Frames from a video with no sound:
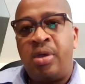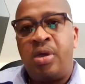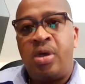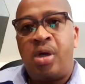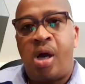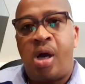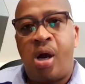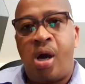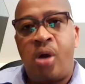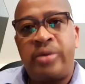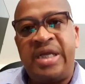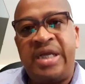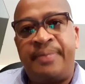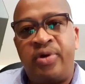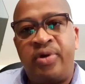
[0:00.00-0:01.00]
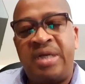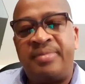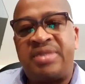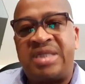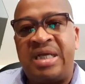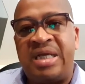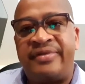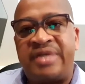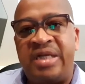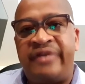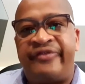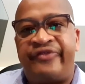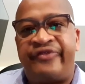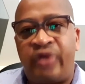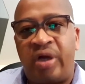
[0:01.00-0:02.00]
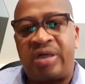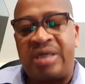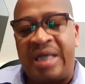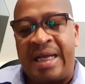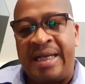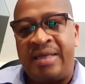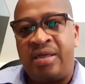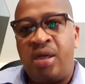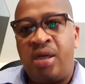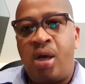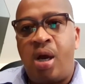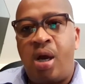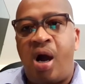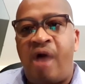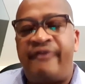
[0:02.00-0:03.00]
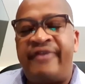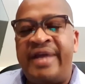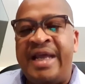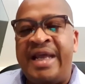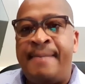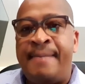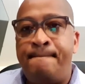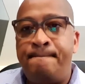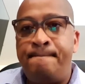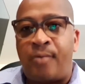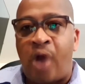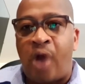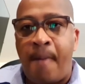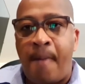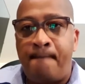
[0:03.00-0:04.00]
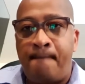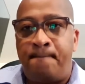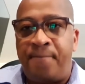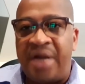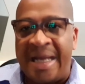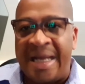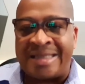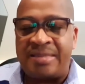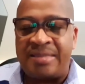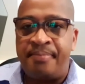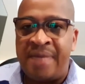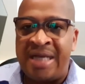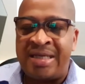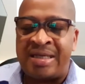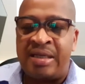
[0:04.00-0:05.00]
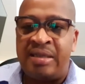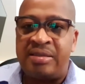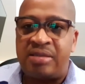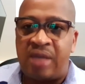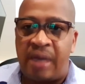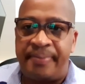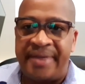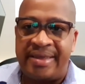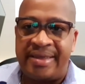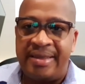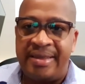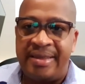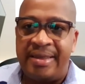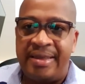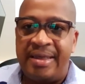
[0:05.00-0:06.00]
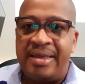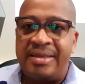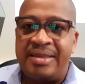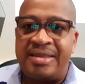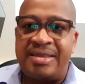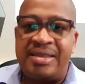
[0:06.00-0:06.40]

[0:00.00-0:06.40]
how they put themselves in the front line of a complex medical topic. This is